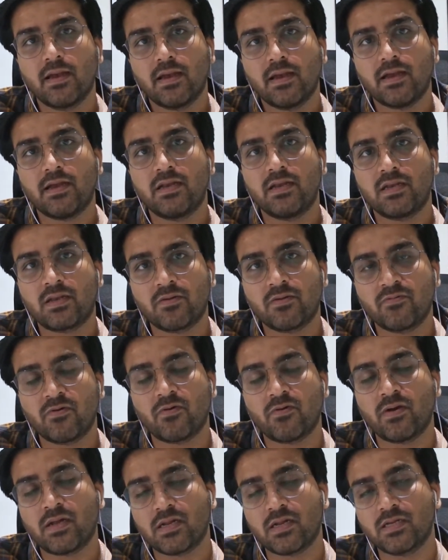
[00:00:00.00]

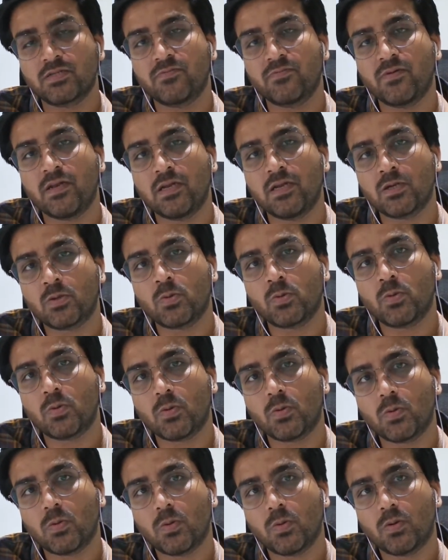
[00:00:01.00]
interviewer is willing to
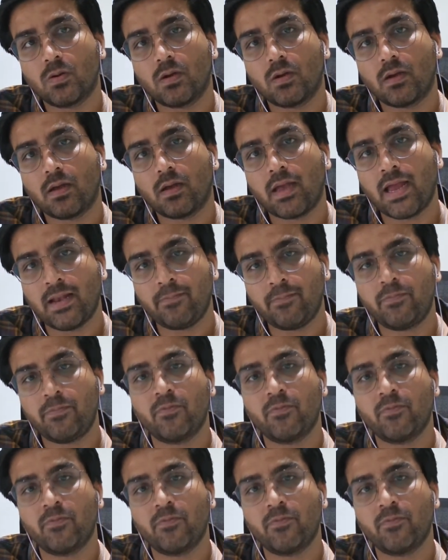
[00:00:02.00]
help you